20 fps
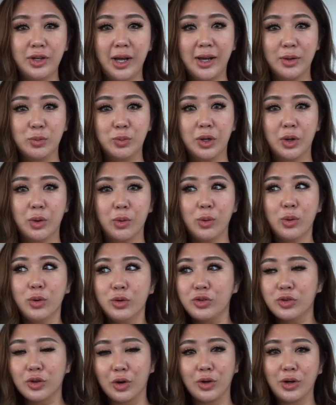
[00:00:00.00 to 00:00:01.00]
And we're
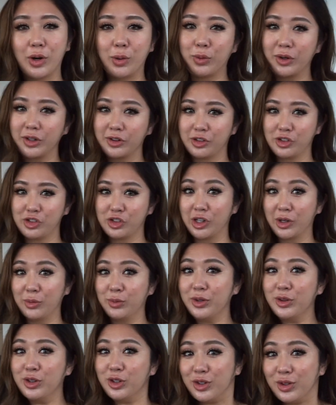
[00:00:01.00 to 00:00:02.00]
also, I wanted to share
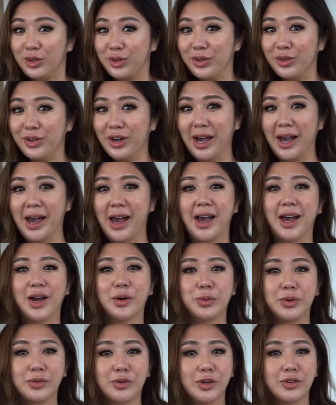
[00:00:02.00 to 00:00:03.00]
with you,
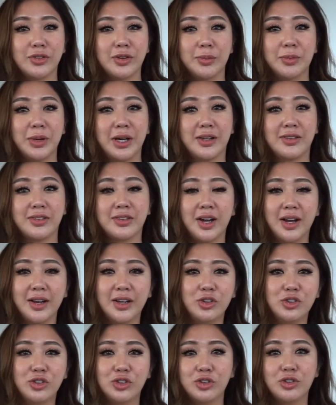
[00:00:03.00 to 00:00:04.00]
we've got some
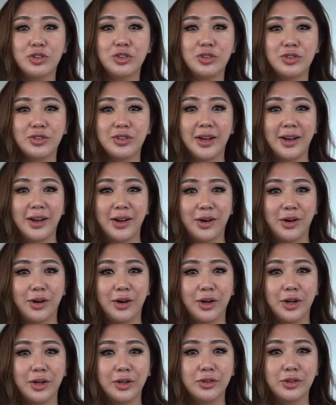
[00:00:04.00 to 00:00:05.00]
exciting news
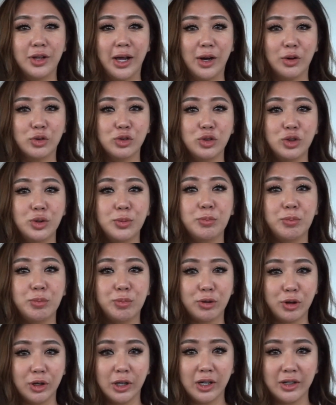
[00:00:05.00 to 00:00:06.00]
on our new
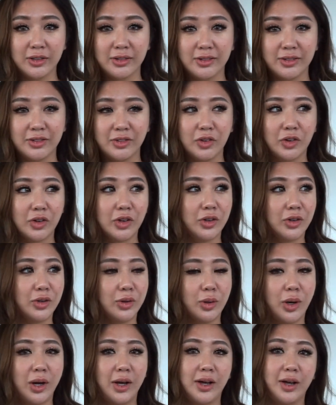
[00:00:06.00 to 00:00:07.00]
products. So
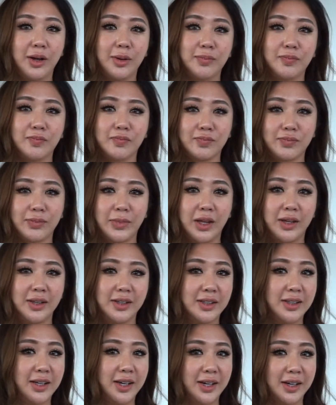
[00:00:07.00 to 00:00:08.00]

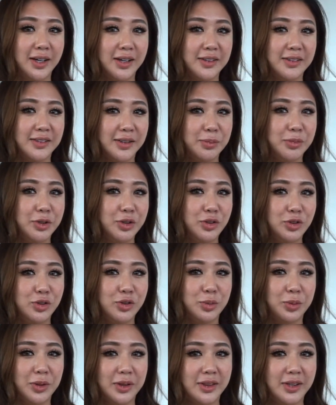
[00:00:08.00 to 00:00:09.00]
yeah, something to
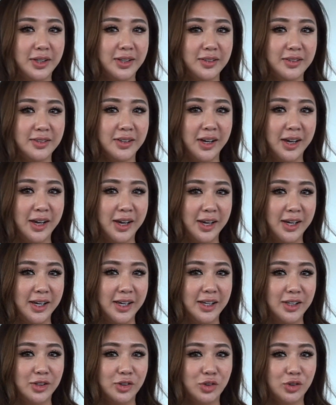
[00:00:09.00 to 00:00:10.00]
do with this
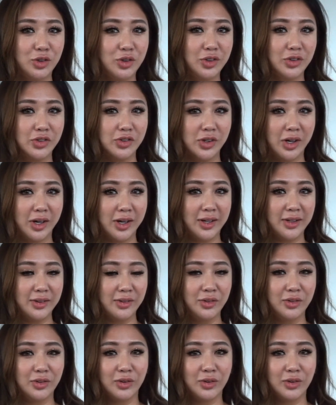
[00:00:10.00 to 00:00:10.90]
in new designs.